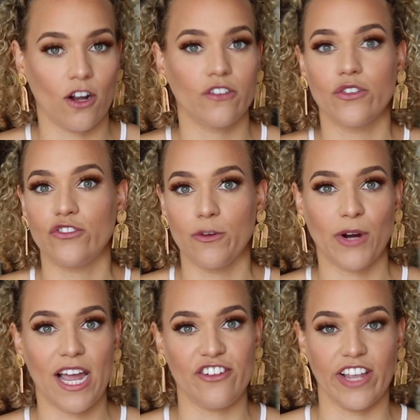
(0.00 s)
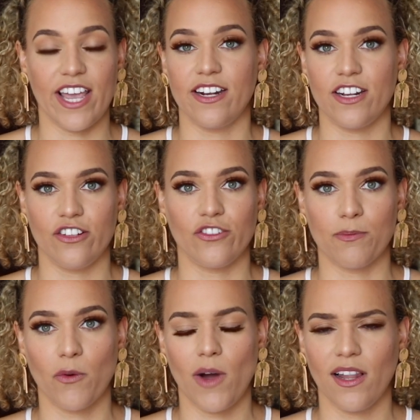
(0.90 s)
and also super educated and
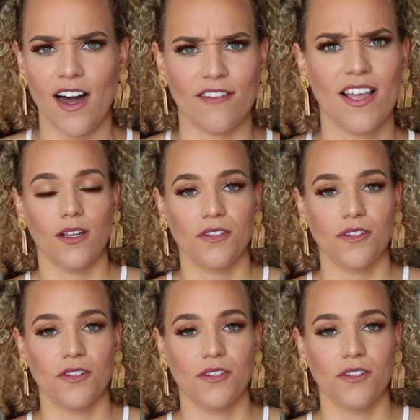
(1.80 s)
super well off.